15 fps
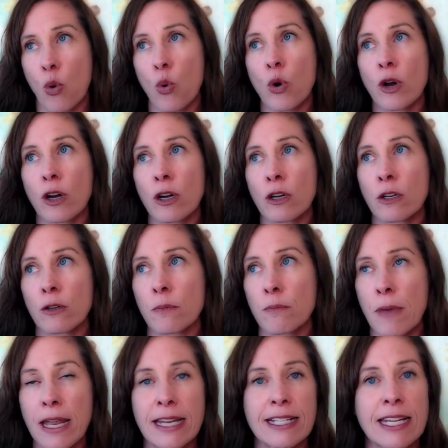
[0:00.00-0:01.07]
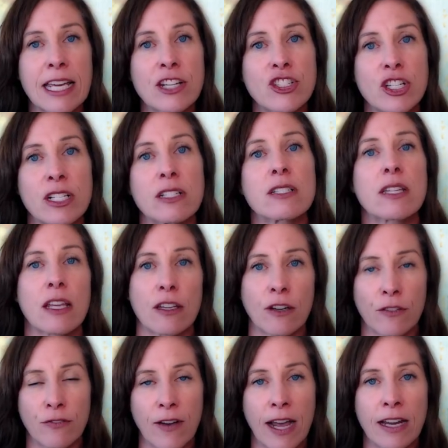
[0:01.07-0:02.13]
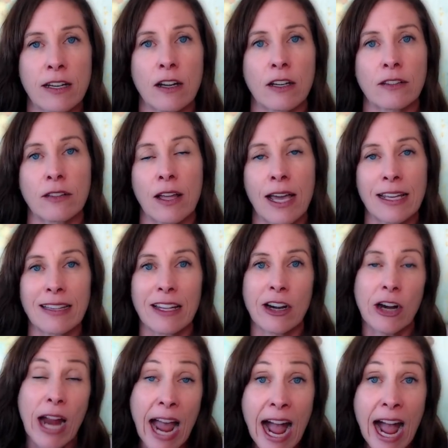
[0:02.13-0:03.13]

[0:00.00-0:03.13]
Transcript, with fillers: or meditations that you'll find online that are